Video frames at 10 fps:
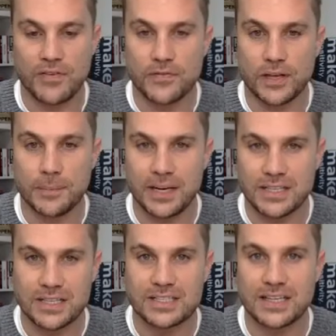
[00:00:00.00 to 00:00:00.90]
15
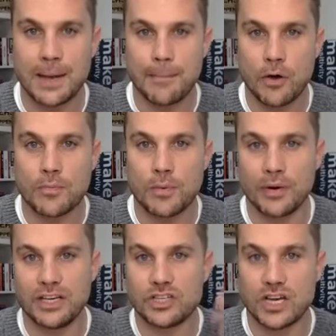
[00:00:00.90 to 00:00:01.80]
minutes, because in that moment
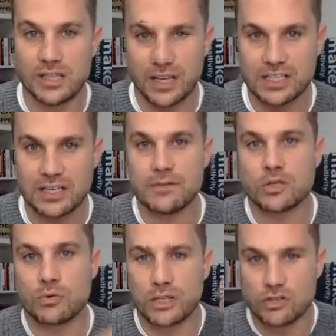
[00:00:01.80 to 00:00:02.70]
when he shares the Thanksgiving
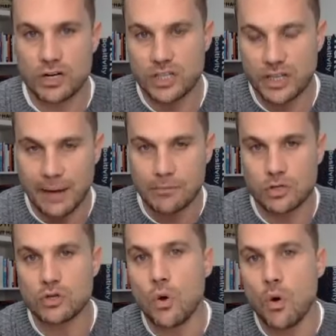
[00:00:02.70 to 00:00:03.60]
story, and the stranger that came to
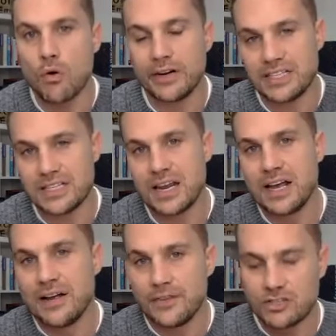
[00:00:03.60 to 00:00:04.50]
the door, and he's
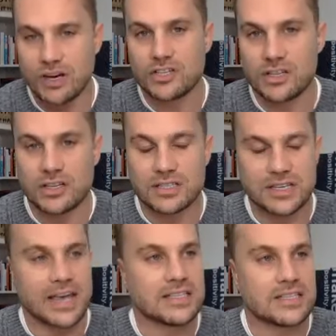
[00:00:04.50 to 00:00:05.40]
the stranger that
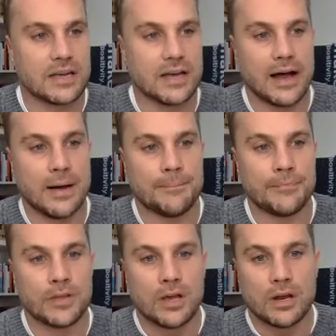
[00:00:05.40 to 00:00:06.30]
says,
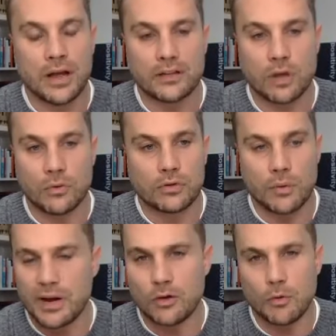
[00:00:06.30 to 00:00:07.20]
like,
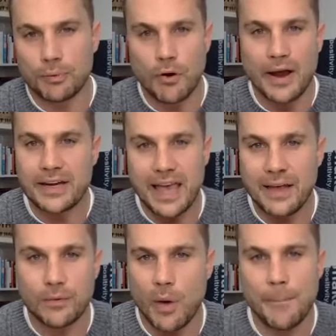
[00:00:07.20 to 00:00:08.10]
don't let your pride get
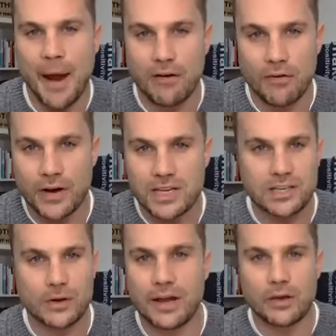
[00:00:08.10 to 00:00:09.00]
in the way, I'm paraphrasing,
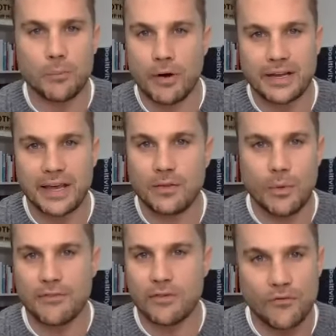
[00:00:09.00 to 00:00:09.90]
don't let your pride get in the
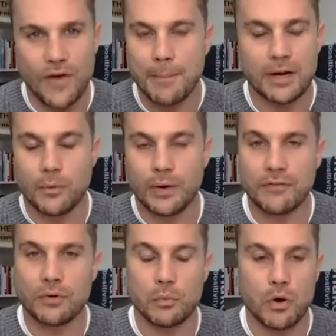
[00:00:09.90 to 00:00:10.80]
way of your family, or
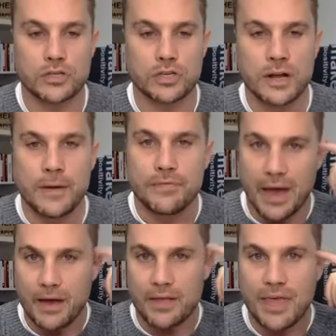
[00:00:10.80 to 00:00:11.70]
whatever it was.
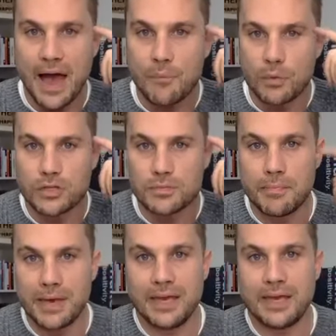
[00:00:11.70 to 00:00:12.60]
That was
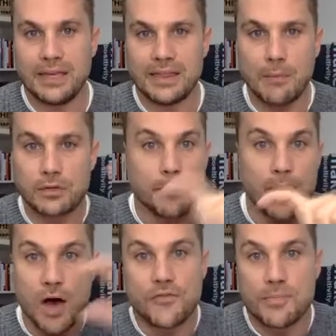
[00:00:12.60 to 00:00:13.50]
me. That was the
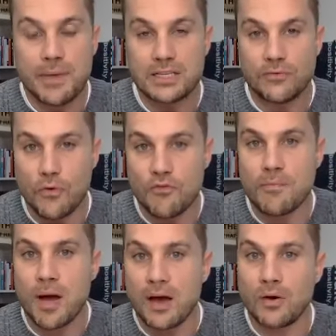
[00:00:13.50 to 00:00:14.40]
perfect metaphor for
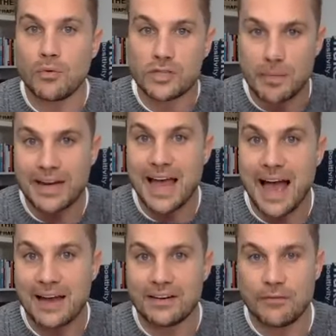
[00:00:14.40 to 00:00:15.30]
my uncles and my
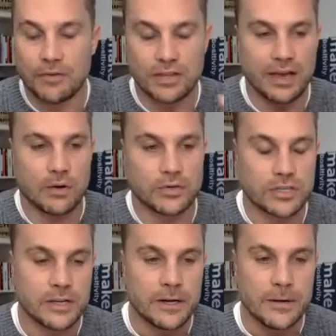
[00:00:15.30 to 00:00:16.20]
dad and everything else.
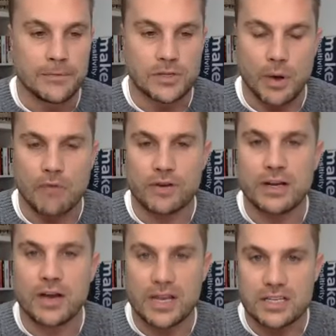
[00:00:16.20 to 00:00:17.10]
Mm-hmm. So I
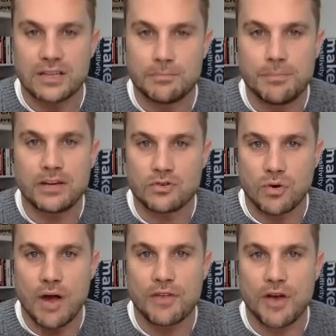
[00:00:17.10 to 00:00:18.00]
realized that this big
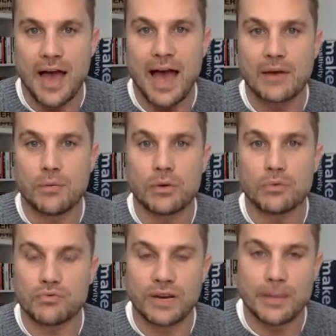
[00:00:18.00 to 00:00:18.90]
drive that I had, what it
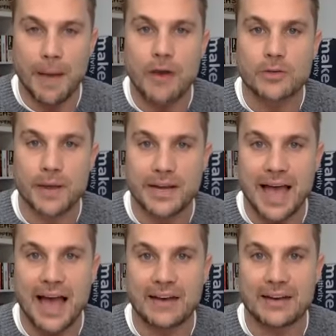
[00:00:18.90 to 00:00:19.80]
was really about was my
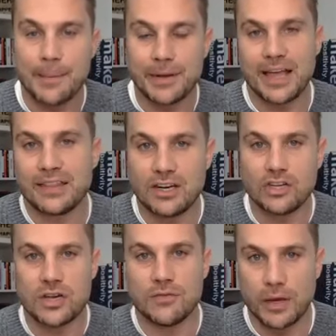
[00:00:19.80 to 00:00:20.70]
dad, and how my dad didn't
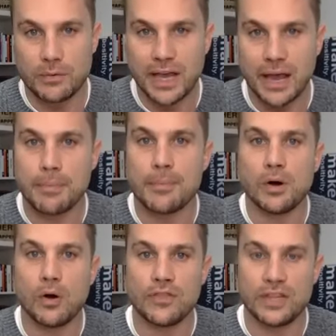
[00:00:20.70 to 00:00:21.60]
achieve what he was
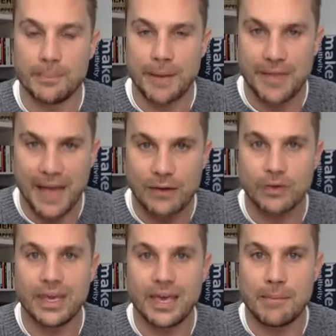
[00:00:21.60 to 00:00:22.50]
capable of, and the impact that had
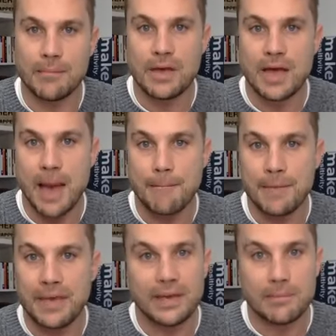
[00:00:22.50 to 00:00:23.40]
on him and
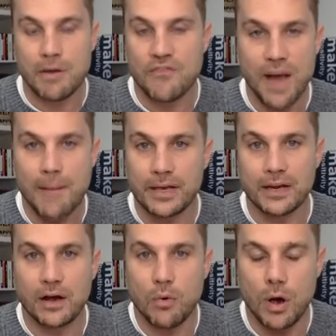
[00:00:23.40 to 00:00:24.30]
me and my family
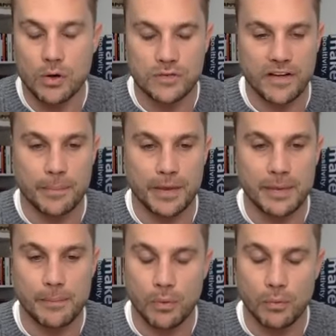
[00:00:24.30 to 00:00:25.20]
and a whole host of other
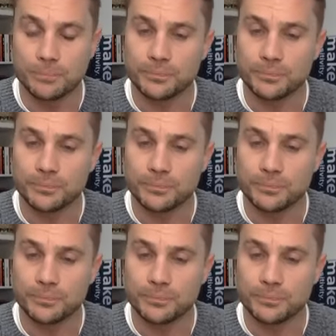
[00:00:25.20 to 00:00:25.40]
people.